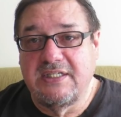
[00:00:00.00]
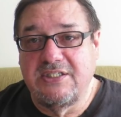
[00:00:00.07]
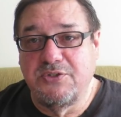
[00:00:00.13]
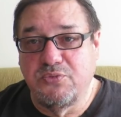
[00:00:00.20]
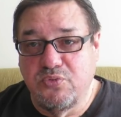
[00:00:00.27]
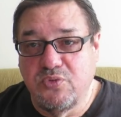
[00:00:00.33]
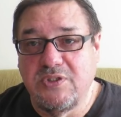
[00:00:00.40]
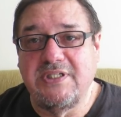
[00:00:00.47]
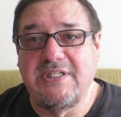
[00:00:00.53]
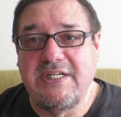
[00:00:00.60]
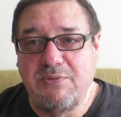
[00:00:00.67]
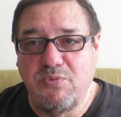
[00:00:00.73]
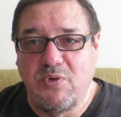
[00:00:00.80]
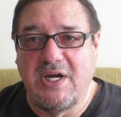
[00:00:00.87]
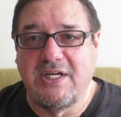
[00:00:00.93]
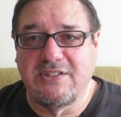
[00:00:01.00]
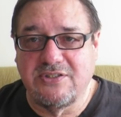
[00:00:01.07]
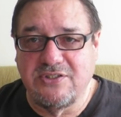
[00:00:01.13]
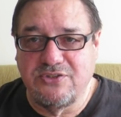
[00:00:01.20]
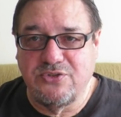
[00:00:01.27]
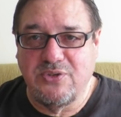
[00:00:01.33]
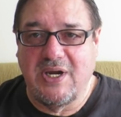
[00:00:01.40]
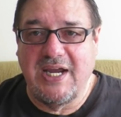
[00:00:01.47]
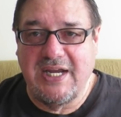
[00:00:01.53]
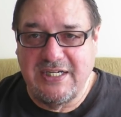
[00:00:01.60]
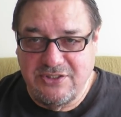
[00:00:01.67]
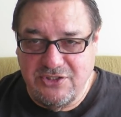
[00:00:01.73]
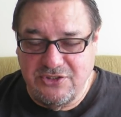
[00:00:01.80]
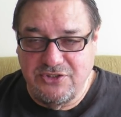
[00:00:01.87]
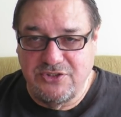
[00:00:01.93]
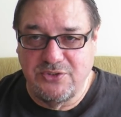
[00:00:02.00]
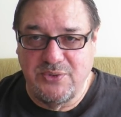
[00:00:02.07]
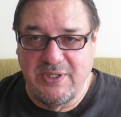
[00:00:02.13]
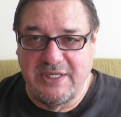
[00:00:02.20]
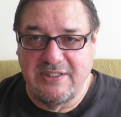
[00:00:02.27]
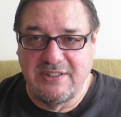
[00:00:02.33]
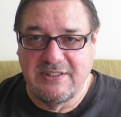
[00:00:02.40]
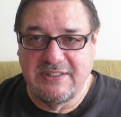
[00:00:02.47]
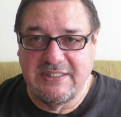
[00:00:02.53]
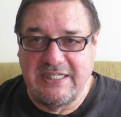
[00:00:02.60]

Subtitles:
You really want to try to do it,